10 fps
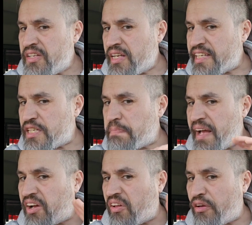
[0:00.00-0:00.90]
a
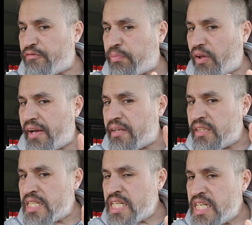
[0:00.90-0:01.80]
speckle of blood.
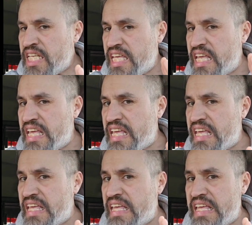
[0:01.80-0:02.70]

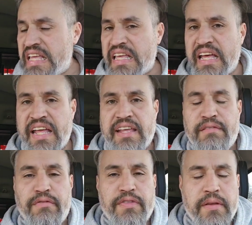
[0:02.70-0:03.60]
And
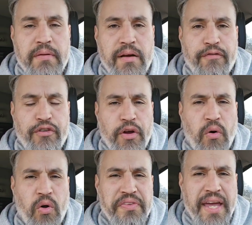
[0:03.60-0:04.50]
then for the
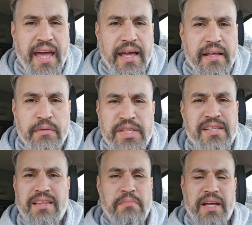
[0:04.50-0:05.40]
whole day, it would
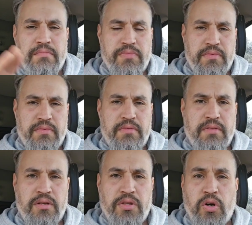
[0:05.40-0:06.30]
set my
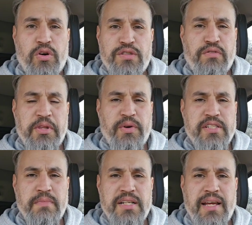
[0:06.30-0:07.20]
the course from the
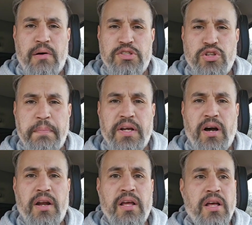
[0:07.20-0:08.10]
rest of my day. I was looping
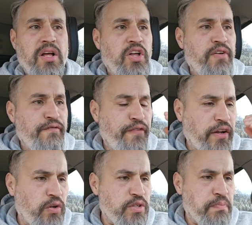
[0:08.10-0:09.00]
on,
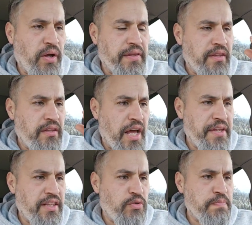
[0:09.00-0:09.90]
fuck, there was blood. I
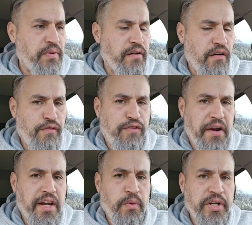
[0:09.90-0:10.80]
think there was blood. Oh,
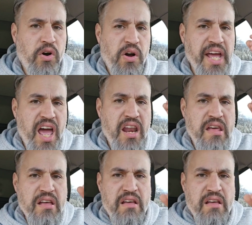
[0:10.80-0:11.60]
fuck, here we go again.